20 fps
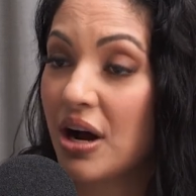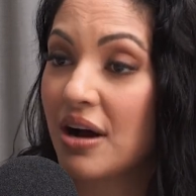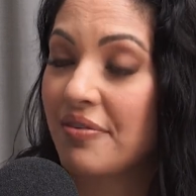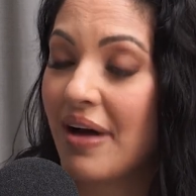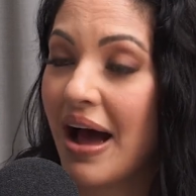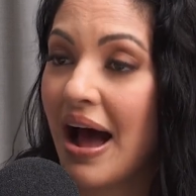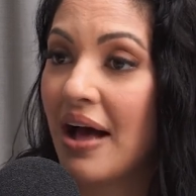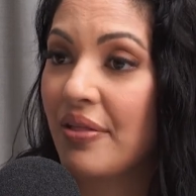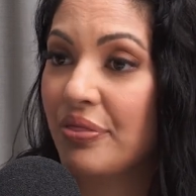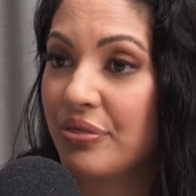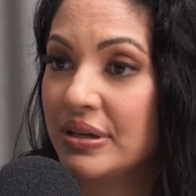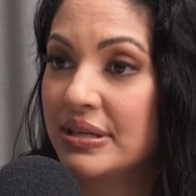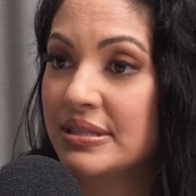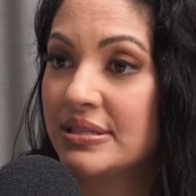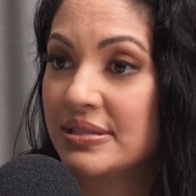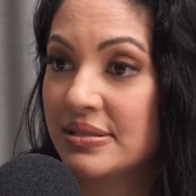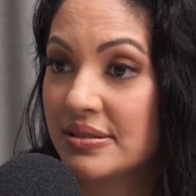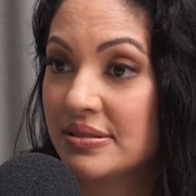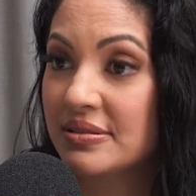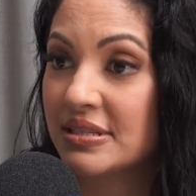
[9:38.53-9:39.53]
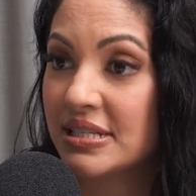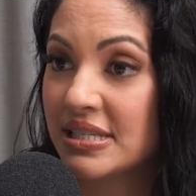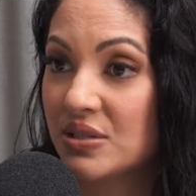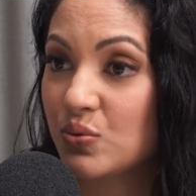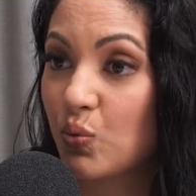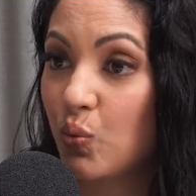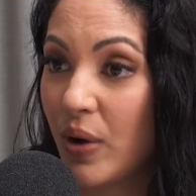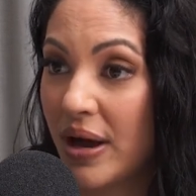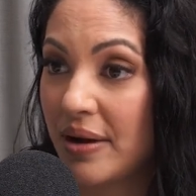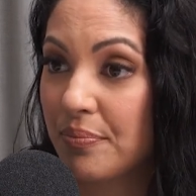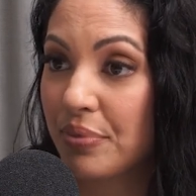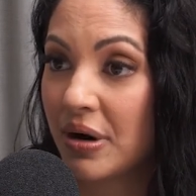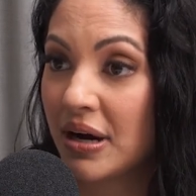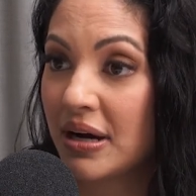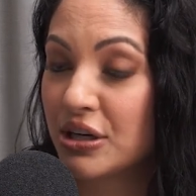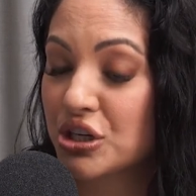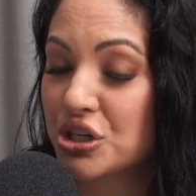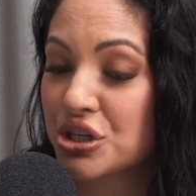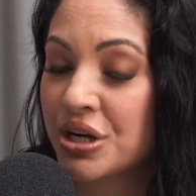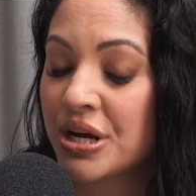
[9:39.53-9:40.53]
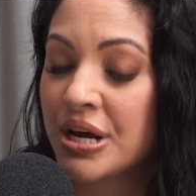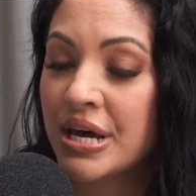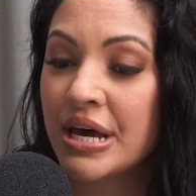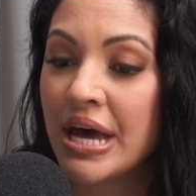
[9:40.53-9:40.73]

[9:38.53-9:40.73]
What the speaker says: I've had this wet brush